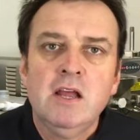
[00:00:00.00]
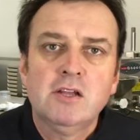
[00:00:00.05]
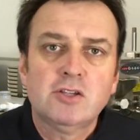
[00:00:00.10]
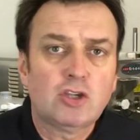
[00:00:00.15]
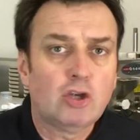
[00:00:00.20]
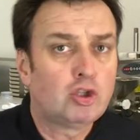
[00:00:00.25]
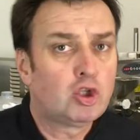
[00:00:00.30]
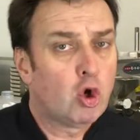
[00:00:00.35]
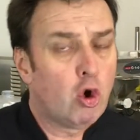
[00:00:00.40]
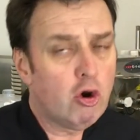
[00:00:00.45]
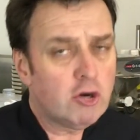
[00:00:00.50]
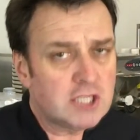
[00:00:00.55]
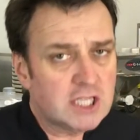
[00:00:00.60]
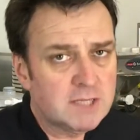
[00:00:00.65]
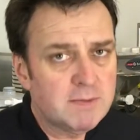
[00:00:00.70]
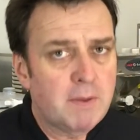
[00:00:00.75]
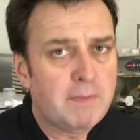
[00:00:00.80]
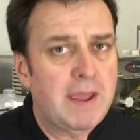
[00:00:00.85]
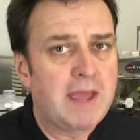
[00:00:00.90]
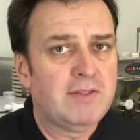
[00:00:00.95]
So talk to
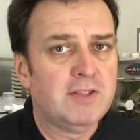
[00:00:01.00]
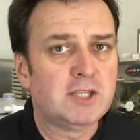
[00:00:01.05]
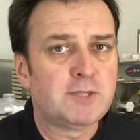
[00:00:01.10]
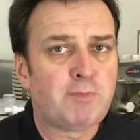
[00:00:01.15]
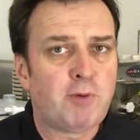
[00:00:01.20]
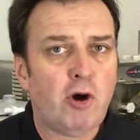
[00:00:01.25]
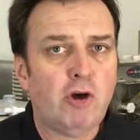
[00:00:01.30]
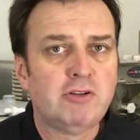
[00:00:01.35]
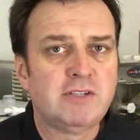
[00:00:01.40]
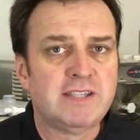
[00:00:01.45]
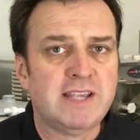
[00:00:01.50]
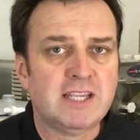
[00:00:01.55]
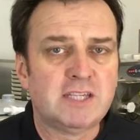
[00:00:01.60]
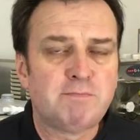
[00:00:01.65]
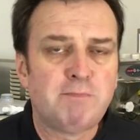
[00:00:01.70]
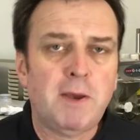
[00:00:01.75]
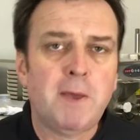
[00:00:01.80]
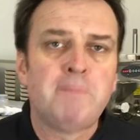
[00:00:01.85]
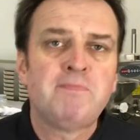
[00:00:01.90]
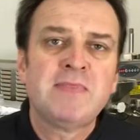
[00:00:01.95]
them about this process.
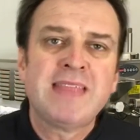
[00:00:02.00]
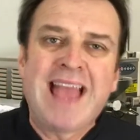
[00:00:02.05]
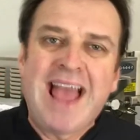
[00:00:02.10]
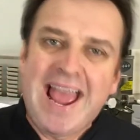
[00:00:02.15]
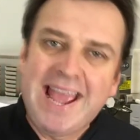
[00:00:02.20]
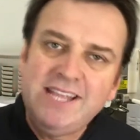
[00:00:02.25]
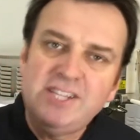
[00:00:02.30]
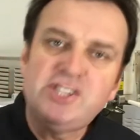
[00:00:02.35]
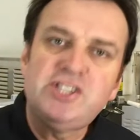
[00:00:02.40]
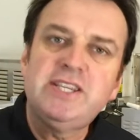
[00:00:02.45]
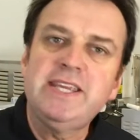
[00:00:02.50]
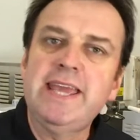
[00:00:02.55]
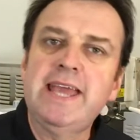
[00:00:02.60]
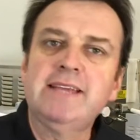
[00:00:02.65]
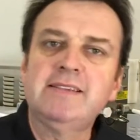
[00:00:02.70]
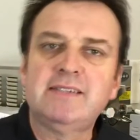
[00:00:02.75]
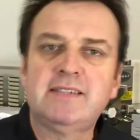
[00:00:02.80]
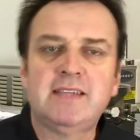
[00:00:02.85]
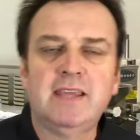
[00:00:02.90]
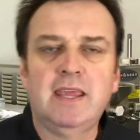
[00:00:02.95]
But
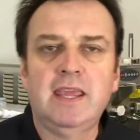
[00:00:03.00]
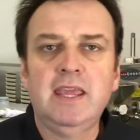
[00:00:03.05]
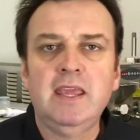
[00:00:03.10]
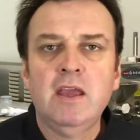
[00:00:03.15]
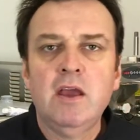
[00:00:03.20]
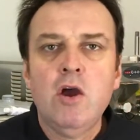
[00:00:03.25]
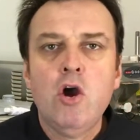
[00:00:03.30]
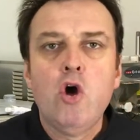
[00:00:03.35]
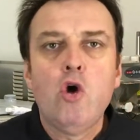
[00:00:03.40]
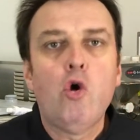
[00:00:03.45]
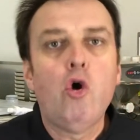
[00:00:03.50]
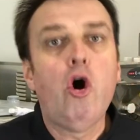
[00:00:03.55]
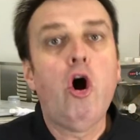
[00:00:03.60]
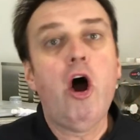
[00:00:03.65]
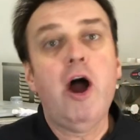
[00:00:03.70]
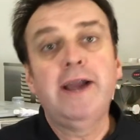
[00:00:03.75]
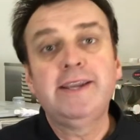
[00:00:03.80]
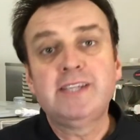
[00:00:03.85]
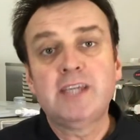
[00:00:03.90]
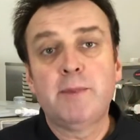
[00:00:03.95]
HTST, or
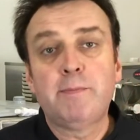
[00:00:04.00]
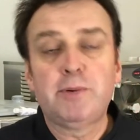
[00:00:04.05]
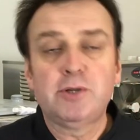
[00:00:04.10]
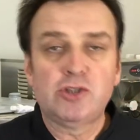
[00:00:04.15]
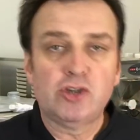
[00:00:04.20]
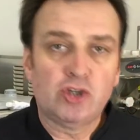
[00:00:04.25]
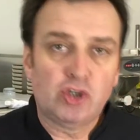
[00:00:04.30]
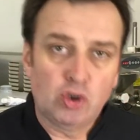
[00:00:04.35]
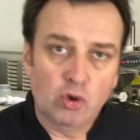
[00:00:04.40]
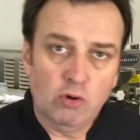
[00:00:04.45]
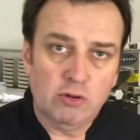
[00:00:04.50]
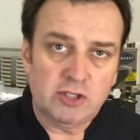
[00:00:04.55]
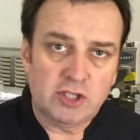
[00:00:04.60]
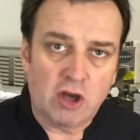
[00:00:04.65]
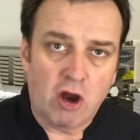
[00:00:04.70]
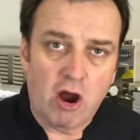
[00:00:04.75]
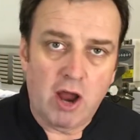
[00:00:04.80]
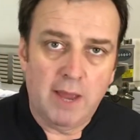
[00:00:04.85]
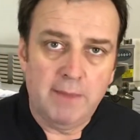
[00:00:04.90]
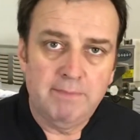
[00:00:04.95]
high temperature short
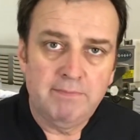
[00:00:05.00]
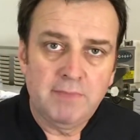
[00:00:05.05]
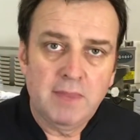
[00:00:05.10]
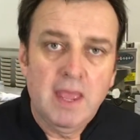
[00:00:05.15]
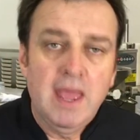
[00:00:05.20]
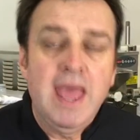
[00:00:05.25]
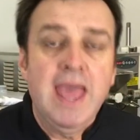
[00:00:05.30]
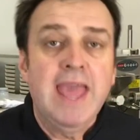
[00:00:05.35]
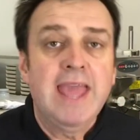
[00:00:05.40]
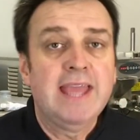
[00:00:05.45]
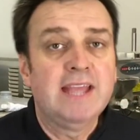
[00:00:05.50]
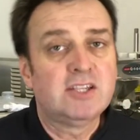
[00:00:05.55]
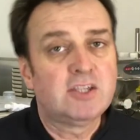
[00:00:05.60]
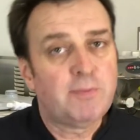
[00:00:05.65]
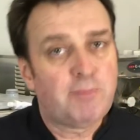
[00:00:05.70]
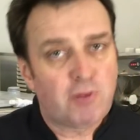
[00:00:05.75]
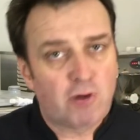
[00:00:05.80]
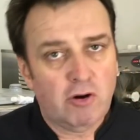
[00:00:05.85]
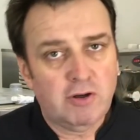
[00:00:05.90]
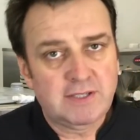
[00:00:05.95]
time, is
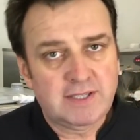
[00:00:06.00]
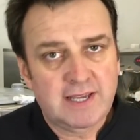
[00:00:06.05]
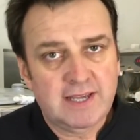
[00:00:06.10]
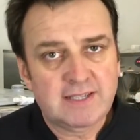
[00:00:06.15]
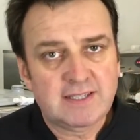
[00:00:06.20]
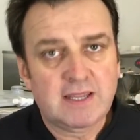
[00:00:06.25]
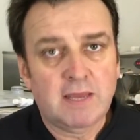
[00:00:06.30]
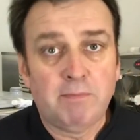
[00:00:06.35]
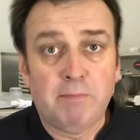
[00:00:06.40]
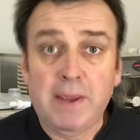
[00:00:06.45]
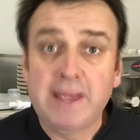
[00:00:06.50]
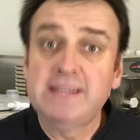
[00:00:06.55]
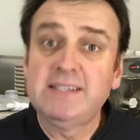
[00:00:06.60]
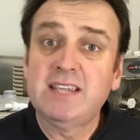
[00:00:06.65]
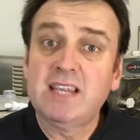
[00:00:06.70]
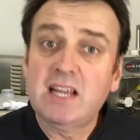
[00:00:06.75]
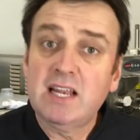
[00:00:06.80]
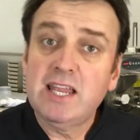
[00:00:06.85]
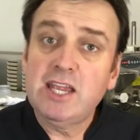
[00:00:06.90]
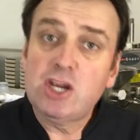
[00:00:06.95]
a process that
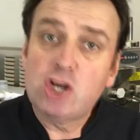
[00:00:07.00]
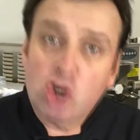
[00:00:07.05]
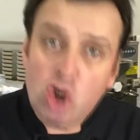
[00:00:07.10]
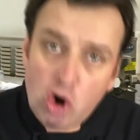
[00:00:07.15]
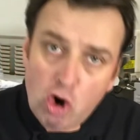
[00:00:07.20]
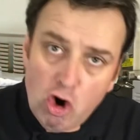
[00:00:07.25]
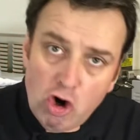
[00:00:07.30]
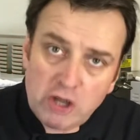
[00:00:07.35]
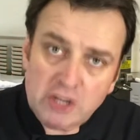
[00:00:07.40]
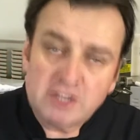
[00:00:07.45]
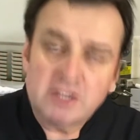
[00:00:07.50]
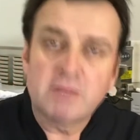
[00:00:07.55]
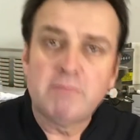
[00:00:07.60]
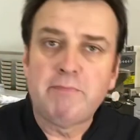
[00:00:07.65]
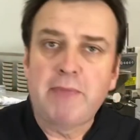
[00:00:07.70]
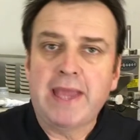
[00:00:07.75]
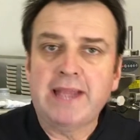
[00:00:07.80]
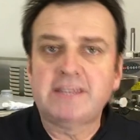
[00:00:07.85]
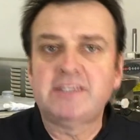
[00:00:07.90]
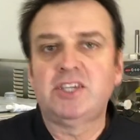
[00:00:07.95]
basically cooks
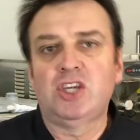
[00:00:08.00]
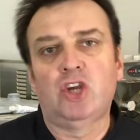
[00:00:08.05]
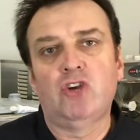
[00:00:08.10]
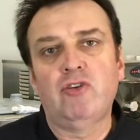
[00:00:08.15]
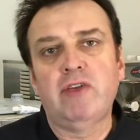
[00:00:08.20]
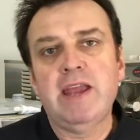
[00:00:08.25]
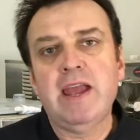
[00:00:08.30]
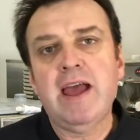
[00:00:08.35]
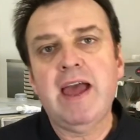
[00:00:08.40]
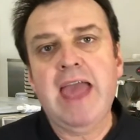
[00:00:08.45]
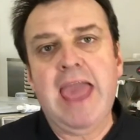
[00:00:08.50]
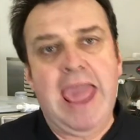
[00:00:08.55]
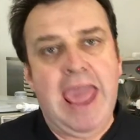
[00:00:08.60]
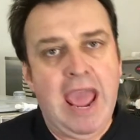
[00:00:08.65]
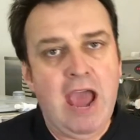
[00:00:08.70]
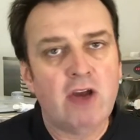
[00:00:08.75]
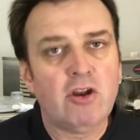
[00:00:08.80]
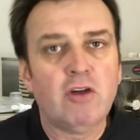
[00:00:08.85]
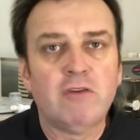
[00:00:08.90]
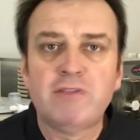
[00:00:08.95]
bacteria
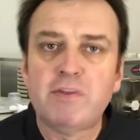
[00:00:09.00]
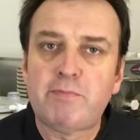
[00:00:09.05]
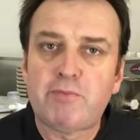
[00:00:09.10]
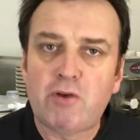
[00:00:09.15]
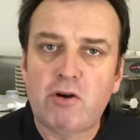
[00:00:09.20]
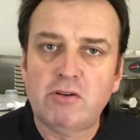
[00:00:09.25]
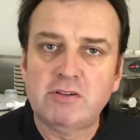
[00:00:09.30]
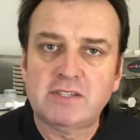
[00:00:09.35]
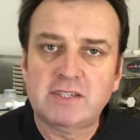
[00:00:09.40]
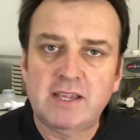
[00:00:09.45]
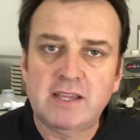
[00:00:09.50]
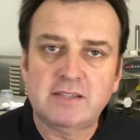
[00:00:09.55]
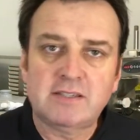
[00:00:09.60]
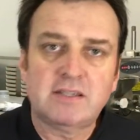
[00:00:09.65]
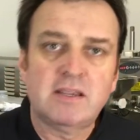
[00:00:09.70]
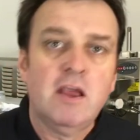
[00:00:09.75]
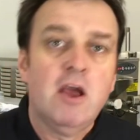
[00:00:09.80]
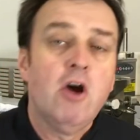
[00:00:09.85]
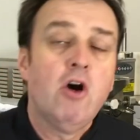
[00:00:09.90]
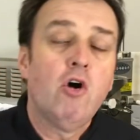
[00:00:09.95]
out of the
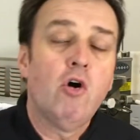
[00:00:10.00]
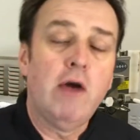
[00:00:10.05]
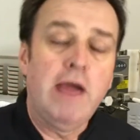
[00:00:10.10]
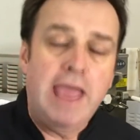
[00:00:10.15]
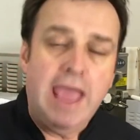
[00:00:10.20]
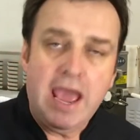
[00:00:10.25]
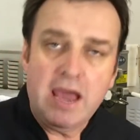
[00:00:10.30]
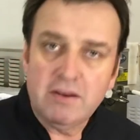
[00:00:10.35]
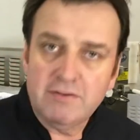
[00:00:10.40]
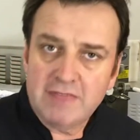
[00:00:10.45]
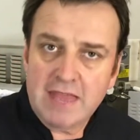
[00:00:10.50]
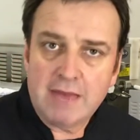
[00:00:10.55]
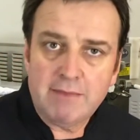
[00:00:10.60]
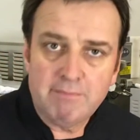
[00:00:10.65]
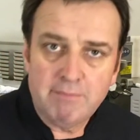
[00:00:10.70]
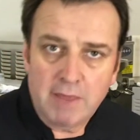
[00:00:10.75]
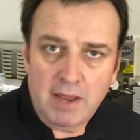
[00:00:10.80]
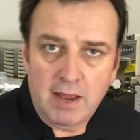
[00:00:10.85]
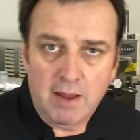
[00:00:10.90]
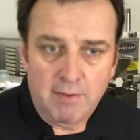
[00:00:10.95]
process, or out of
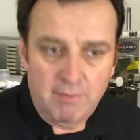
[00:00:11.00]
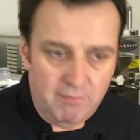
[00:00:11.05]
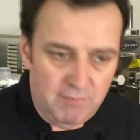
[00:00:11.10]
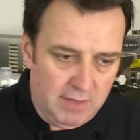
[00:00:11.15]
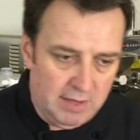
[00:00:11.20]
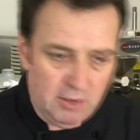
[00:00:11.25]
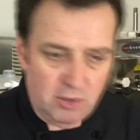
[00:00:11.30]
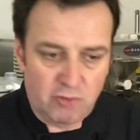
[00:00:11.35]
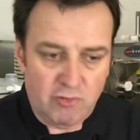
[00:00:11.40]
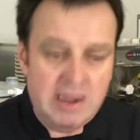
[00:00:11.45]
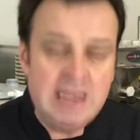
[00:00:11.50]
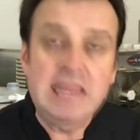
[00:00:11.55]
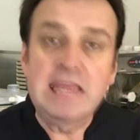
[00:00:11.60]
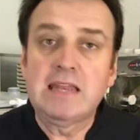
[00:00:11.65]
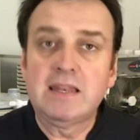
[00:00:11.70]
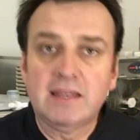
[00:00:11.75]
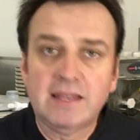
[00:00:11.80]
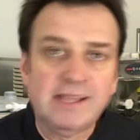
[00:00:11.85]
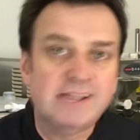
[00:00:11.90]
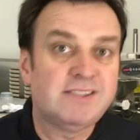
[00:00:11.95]
that
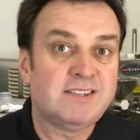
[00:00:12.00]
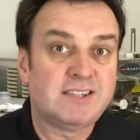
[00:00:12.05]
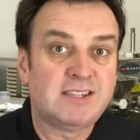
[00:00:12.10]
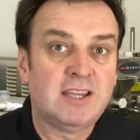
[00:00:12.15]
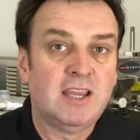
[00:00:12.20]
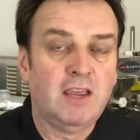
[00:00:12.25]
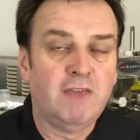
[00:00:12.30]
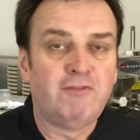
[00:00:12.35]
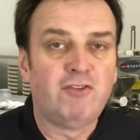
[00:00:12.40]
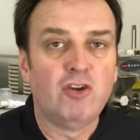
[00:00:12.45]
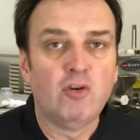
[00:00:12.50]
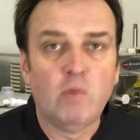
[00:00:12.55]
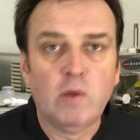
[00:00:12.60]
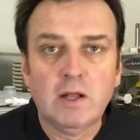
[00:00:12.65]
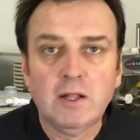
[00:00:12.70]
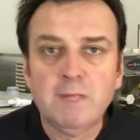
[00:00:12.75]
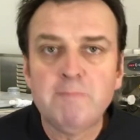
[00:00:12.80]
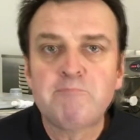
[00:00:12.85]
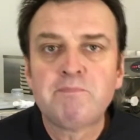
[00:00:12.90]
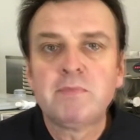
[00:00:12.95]
ingredient list, if you
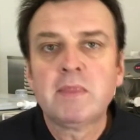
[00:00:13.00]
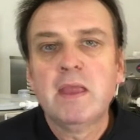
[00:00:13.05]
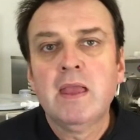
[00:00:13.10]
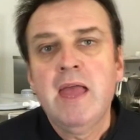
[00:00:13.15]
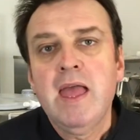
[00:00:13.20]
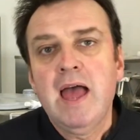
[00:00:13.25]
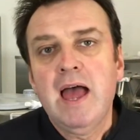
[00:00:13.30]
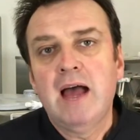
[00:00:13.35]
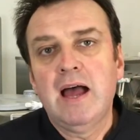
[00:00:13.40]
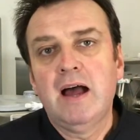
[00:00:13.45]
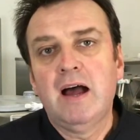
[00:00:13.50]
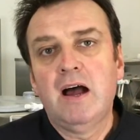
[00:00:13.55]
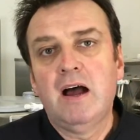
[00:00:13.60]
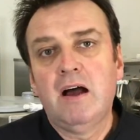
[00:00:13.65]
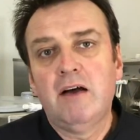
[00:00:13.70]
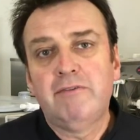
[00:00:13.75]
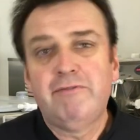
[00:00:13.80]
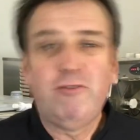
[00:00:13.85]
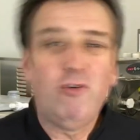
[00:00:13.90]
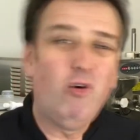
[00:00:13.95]
will,
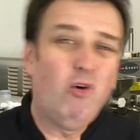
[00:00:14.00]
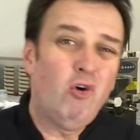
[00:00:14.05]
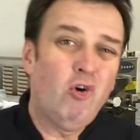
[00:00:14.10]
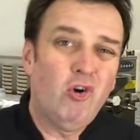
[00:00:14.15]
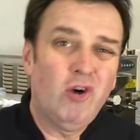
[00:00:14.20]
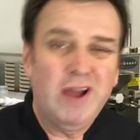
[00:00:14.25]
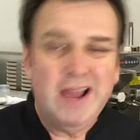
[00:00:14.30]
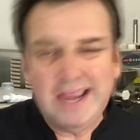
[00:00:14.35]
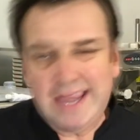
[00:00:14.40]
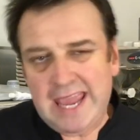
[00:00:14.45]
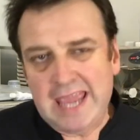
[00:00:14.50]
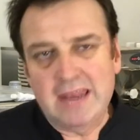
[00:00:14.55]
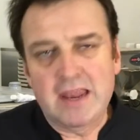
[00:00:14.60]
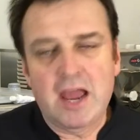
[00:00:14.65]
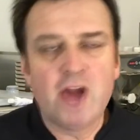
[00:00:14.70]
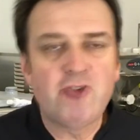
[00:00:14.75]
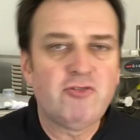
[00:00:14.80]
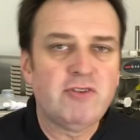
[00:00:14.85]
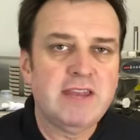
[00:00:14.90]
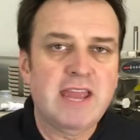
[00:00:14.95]
for, again,
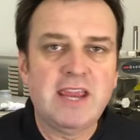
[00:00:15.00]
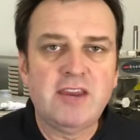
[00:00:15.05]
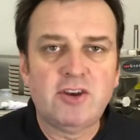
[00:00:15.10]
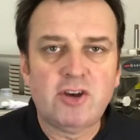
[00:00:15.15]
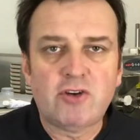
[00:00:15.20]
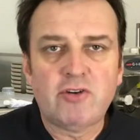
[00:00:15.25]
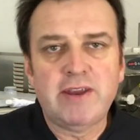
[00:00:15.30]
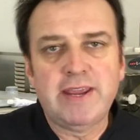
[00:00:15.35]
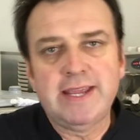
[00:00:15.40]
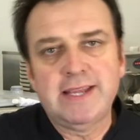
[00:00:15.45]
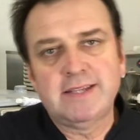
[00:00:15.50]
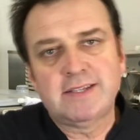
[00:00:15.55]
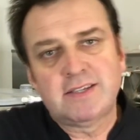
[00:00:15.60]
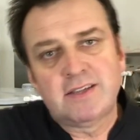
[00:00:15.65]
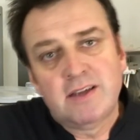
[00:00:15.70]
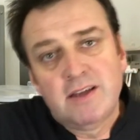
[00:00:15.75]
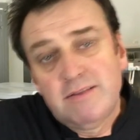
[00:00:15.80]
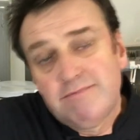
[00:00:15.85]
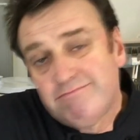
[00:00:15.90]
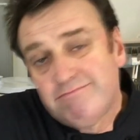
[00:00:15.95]
180 degrees,
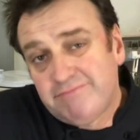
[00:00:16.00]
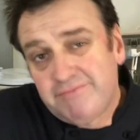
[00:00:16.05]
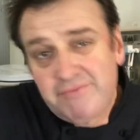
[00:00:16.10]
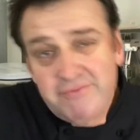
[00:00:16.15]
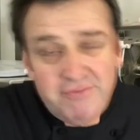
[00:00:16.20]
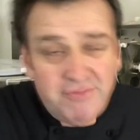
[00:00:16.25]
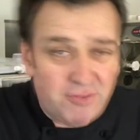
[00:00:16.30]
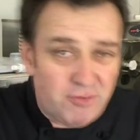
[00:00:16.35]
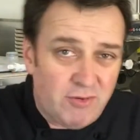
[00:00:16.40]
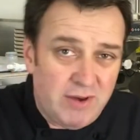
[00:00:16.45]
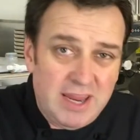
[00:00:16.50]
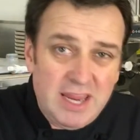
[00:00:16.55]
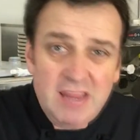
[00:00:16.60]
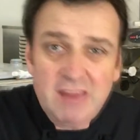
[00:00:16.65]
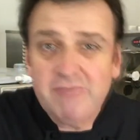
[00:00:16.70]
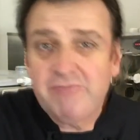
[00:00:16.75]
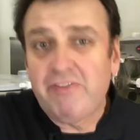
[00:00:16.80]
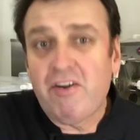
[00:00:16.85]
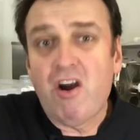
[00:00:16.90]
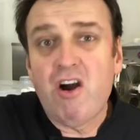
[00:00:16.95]
3,
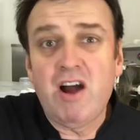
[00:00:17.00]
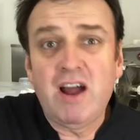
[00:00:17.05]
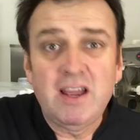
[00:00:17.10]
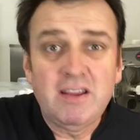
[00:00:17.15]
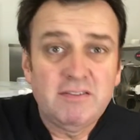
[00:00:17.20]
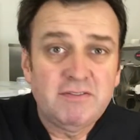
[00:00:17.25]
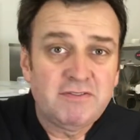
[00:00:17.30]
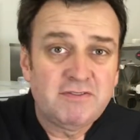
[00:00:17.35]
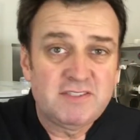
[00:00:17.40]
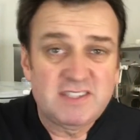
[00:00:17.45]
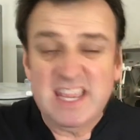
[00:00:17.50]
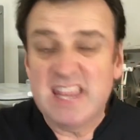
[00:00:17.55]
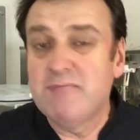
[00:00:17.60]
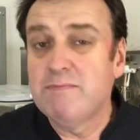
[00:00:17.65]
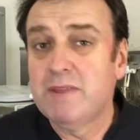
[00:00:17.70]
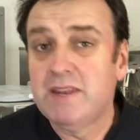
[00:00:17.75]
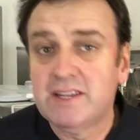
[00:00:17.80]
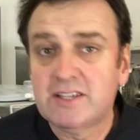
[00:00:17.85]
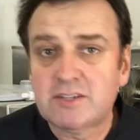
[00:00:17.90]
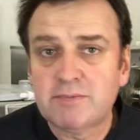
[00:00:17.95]
5, 10
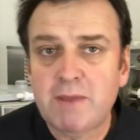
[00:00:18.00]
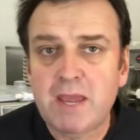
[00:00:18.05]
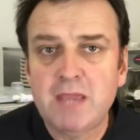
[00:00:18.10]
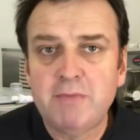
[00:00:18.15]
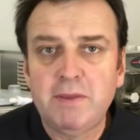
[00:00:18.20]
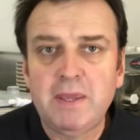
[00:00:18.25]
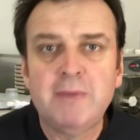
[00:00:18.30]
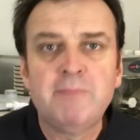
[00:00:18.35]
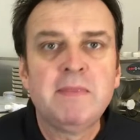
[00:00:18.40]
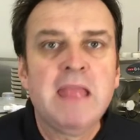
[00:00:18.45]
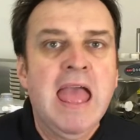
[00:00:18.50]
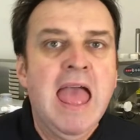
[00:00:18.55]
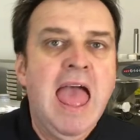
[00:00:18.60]
minutes maybe.